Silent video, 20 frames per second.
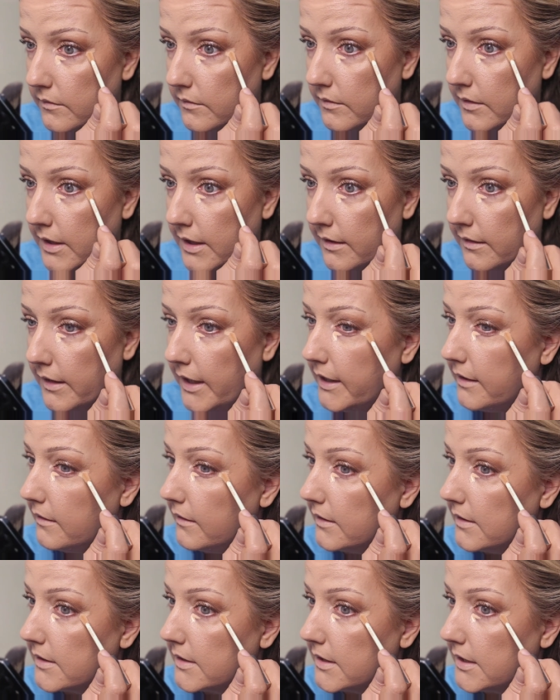I like
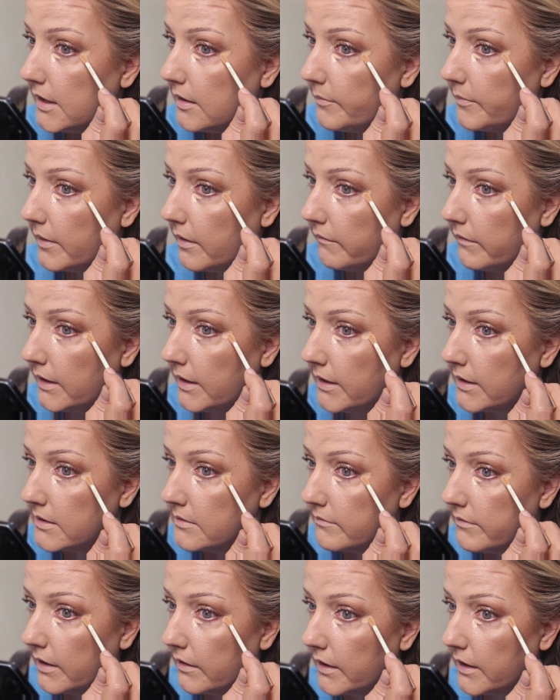the tip of it. It's
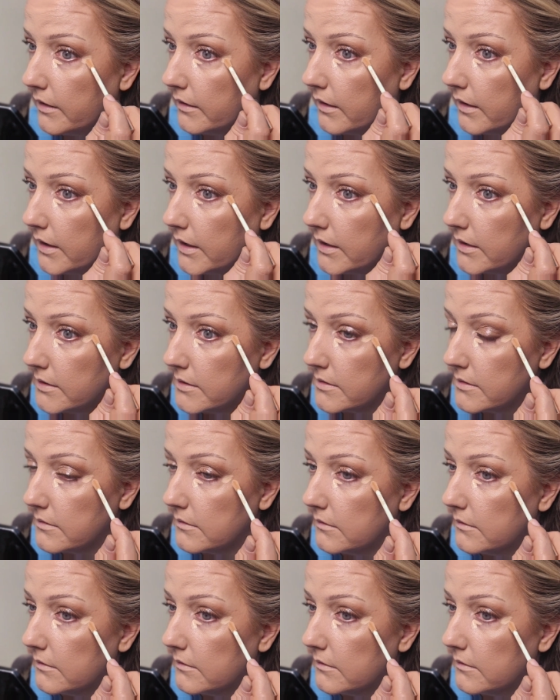very nice.